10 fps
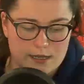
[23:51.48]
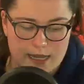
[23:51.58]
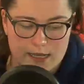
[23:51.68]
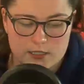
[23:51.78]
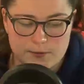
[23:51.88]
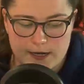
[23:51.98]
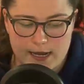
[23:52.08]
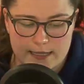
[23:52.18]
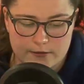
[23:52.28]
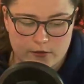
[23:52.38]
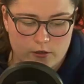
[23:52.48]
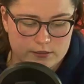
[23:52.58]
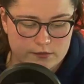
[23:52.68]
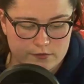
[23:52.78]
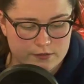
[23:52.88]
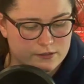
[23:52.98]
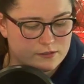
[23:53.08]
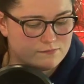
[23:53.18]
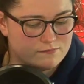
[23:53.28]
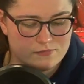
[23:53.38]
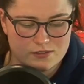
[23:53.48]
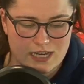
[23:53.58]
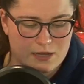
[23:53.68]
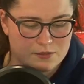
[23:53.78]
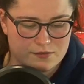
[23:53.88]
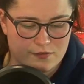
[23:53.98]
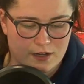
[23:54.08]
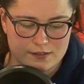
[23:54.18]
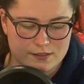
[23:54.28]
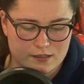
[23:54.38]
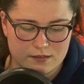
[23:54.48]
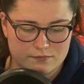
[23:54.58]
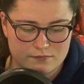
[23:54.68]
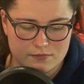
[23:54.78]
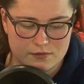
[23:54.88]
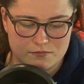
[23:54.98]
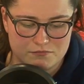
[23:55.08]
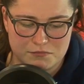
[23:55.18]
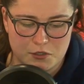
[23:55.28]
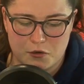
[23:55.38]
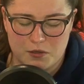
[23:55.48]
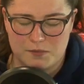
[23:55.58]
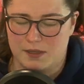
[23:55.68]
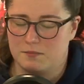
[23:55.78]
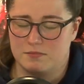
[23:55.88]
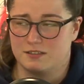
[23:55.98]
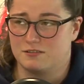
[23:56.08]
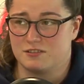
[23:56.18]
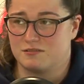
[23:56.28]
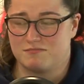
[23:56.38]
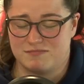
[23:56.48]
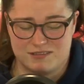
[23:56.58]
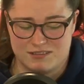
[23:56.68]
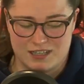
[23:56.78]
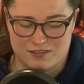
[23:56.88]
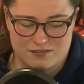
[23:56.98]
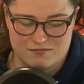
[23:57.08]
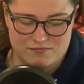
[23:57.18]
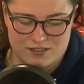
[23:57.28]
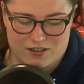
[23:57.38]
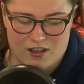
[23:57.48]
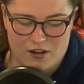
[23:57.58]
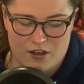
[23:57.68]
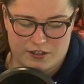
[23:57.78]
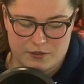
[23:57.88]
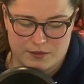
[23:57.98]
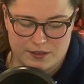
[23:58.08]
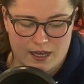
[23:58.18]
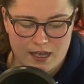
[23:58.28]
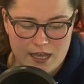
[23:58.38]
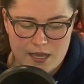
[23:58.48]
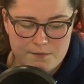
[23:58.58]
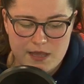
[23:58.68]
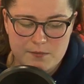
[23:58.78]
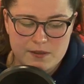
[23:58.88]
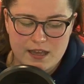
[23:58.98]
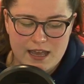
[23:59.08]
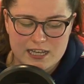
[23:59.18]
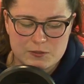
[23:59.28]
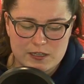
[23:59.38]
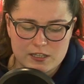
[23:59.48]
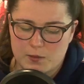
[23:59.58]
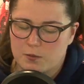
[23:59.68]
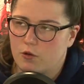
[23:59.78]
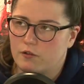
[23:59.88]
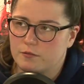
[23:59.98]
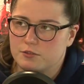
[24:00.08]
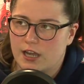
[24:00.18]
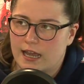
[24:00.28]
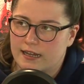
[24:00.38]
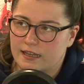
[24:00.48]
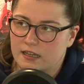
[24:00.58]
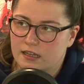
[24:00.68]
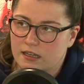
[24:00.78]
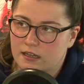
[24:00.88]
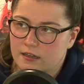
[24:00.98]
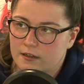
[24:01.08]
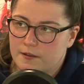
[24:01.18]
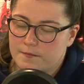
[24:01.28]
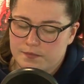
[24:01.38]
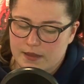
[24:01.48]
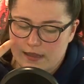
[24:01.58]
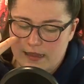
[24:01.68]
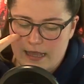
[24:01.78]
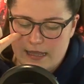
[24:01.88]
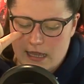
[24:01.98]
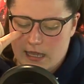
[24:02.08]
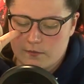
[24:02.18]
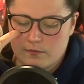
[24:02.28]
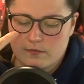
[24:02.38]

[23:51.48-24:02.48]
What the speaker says: Again, Spain ahead on goal difference, same as France and Norway. Maybe you can't argue with that. Maybe I expected a bit more from China in their game.